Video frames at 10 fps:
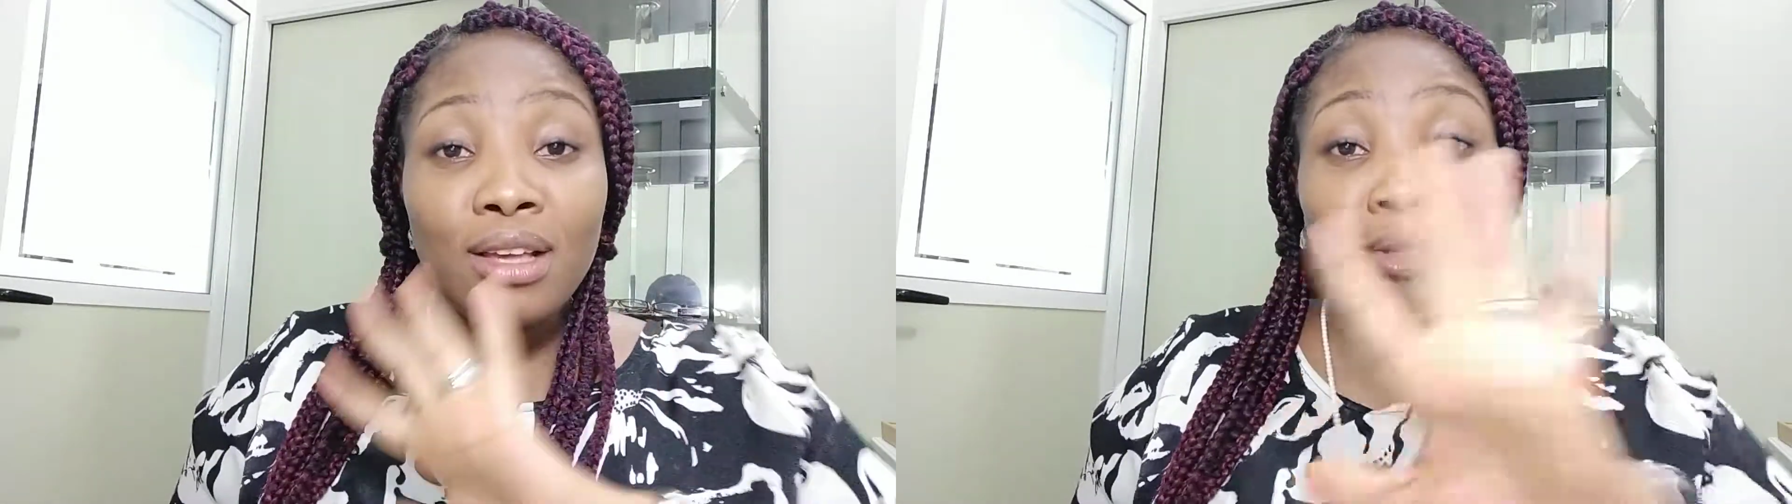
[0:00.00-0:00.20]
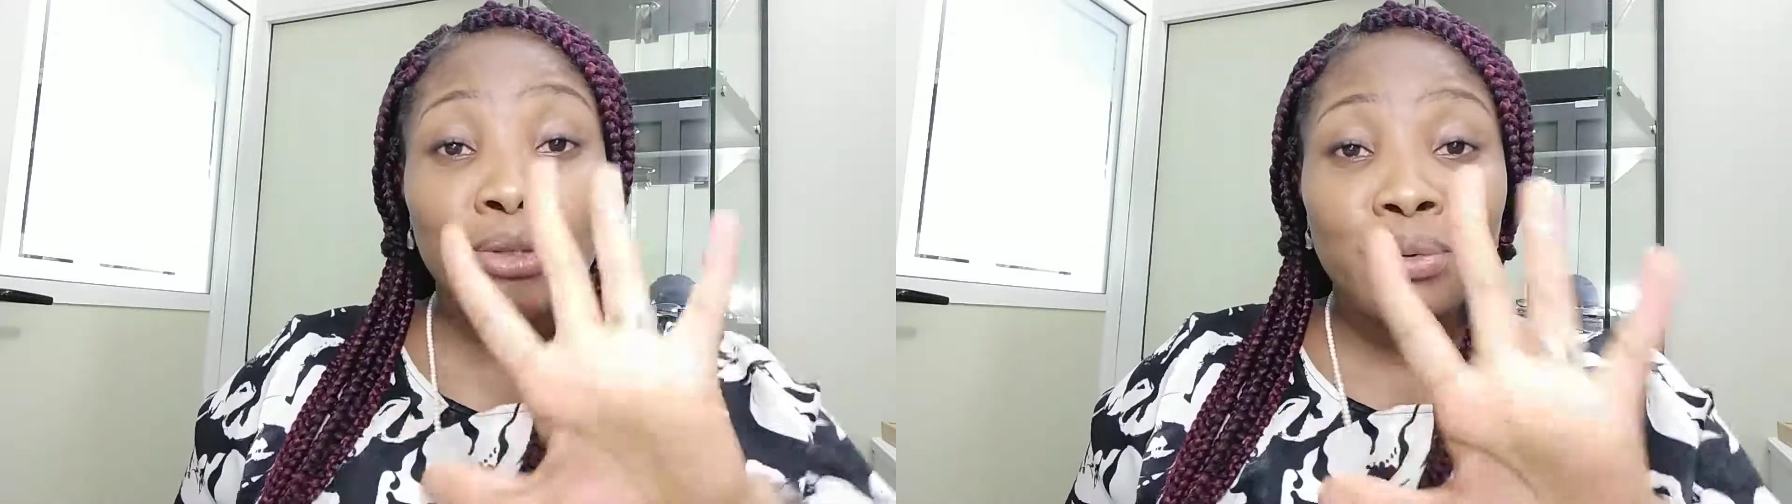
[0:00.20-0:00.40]

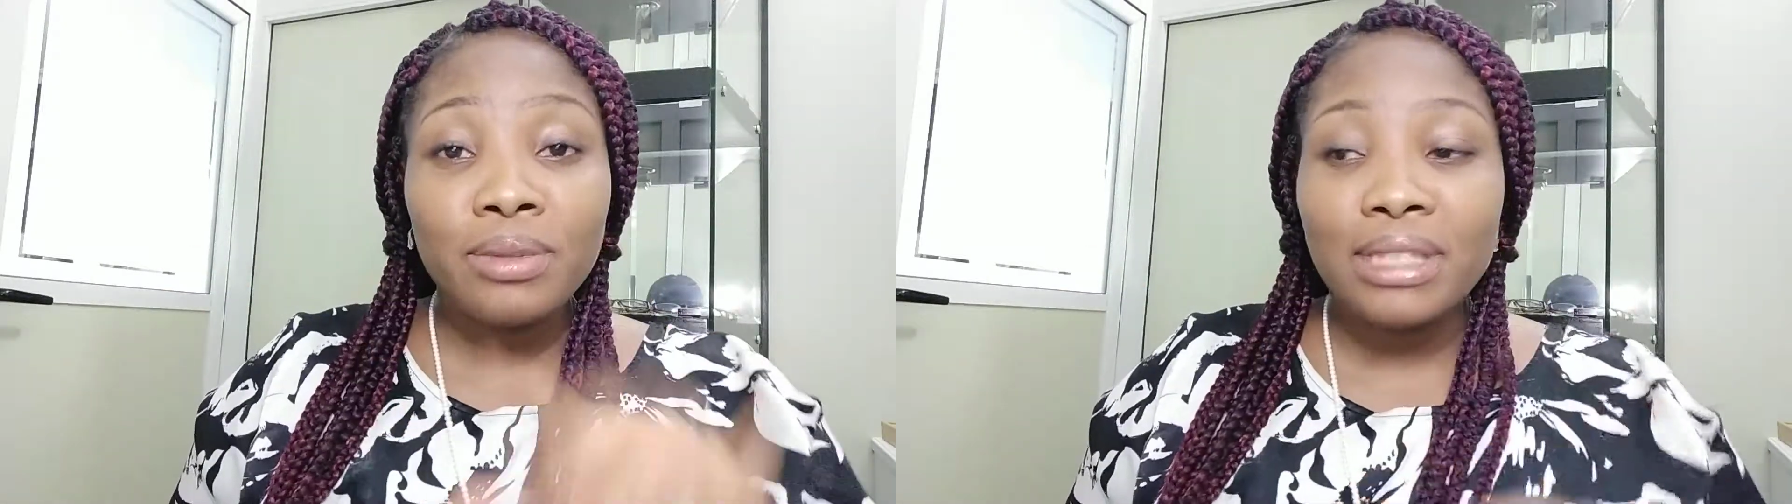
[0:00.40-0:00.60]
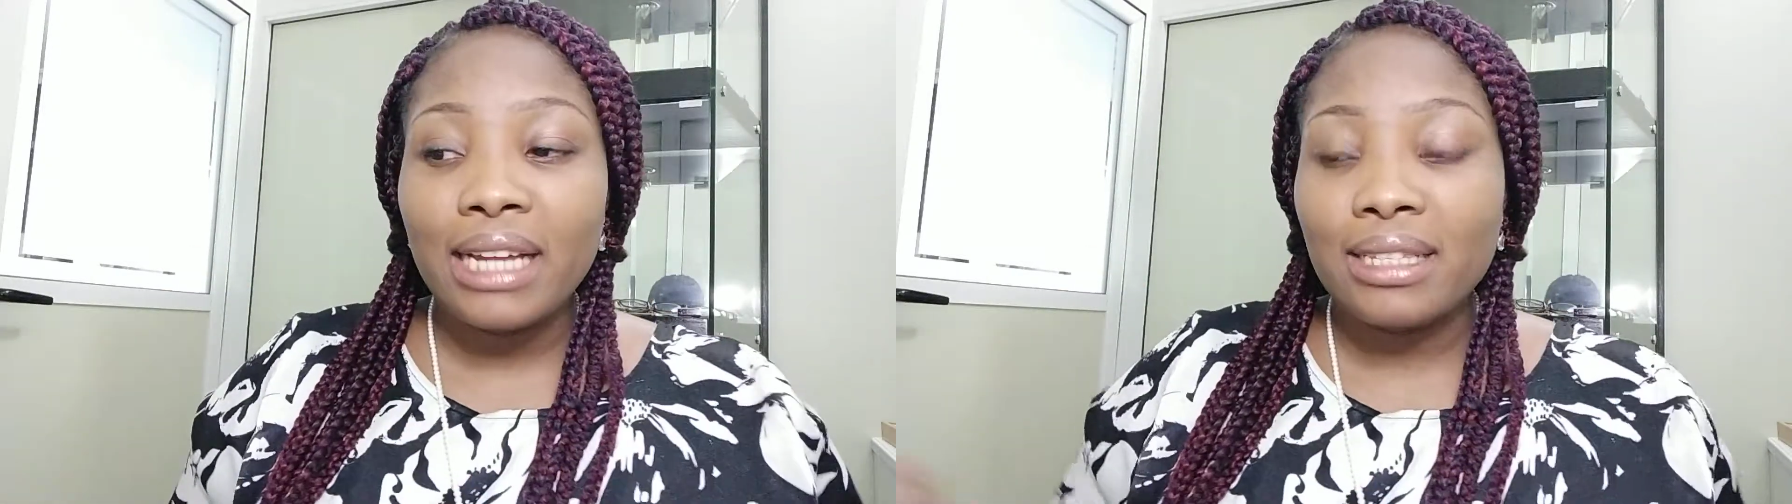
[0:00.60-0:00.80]
so
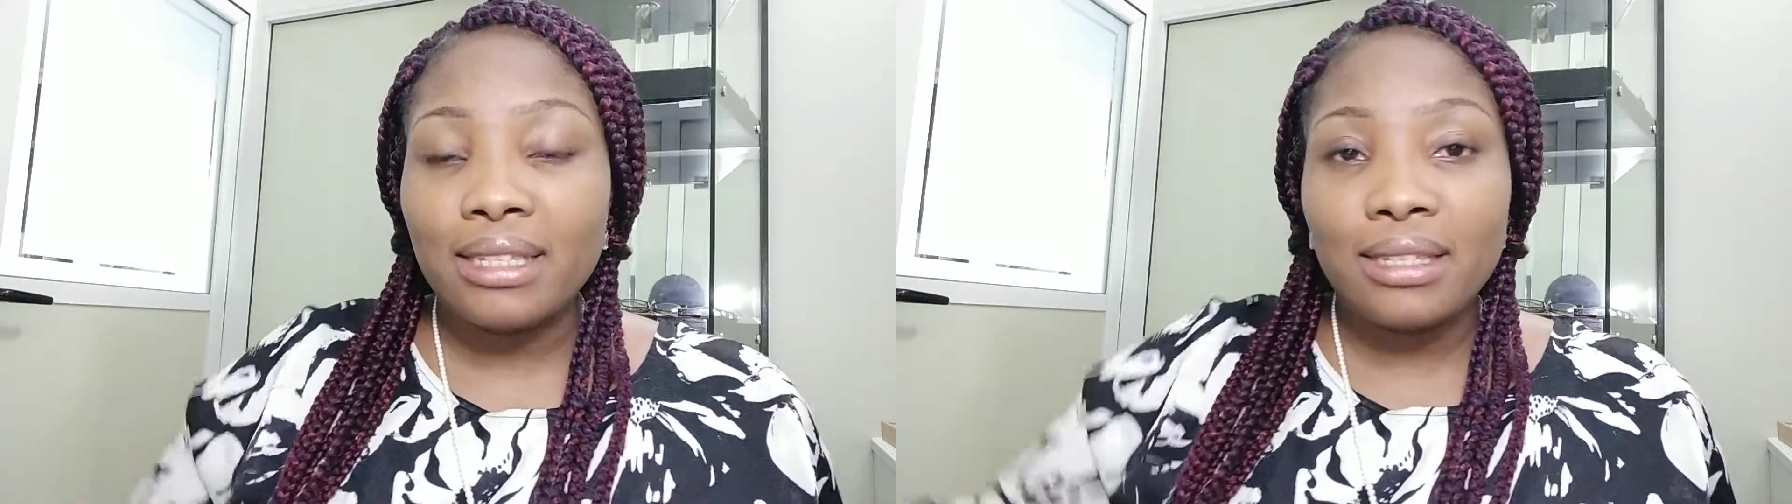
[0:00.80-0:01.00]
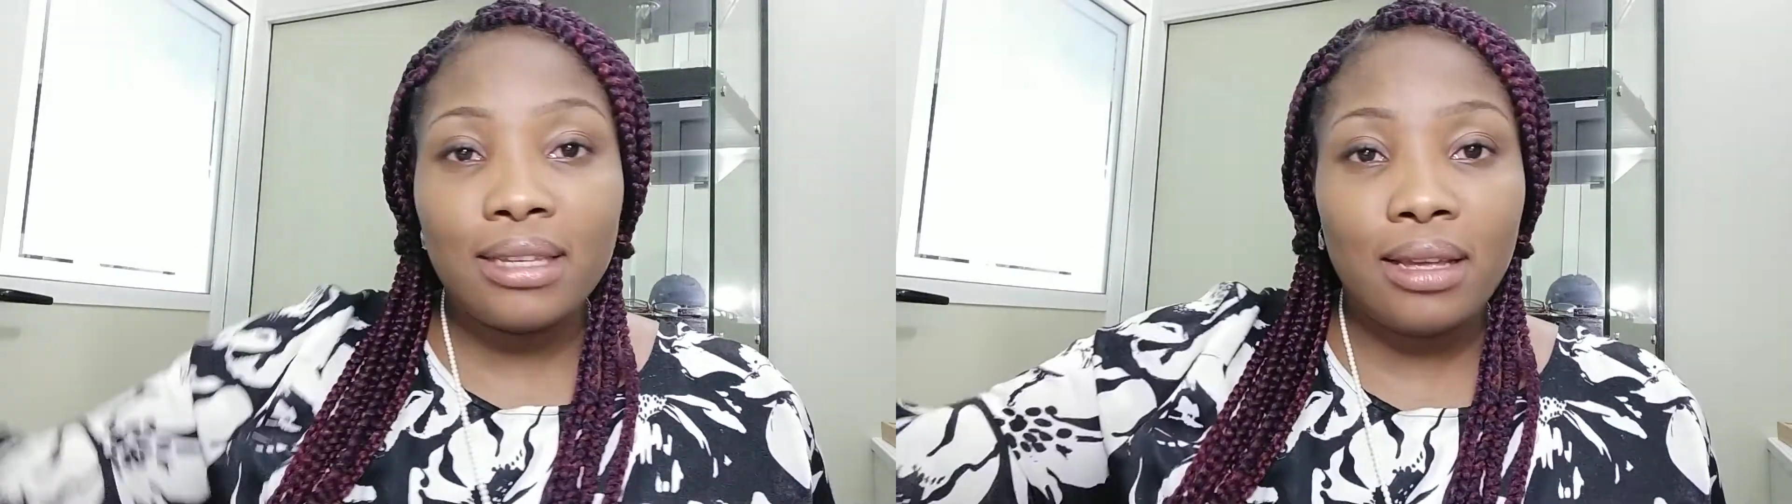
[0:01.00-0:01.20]

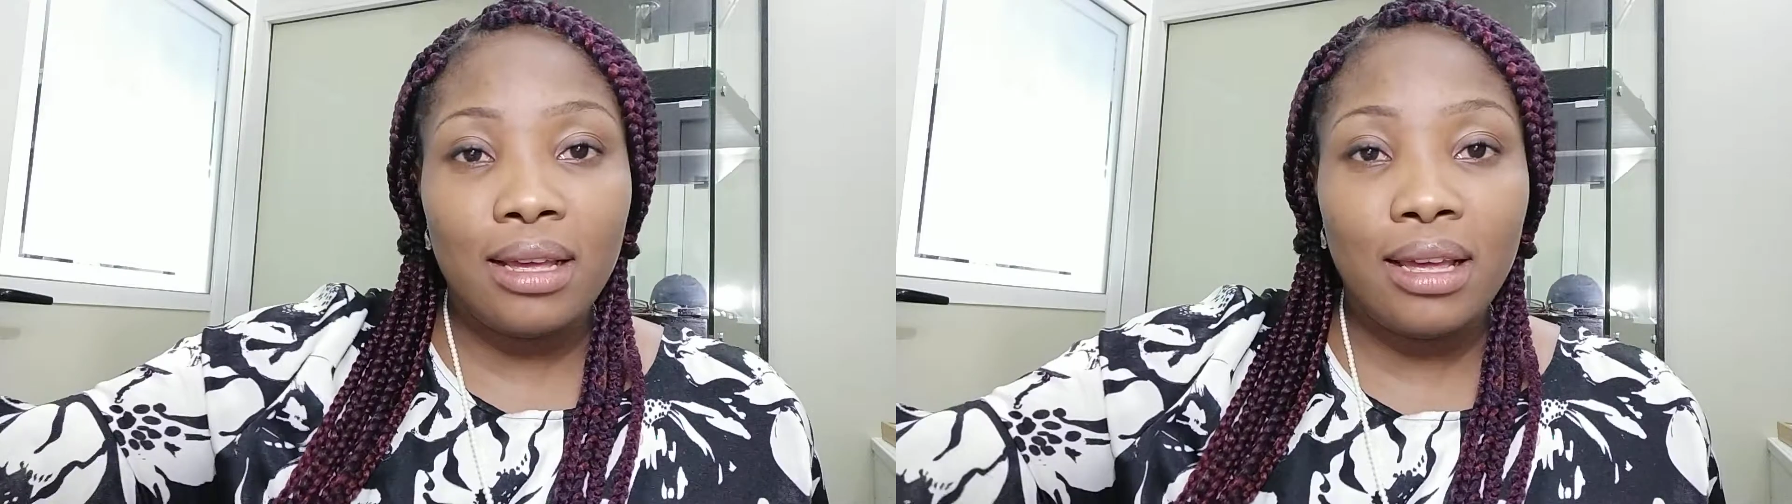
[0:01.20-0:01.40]
that's